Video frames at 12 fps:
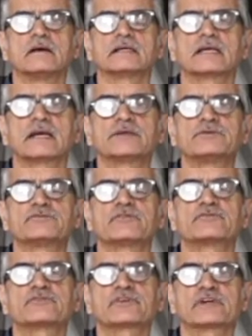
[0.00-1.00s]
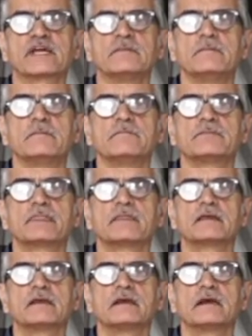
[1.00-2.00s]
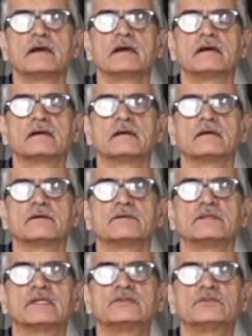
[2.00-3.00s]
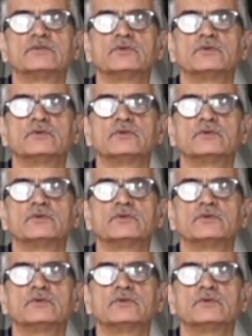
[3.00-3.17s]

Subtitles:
kind of a frame that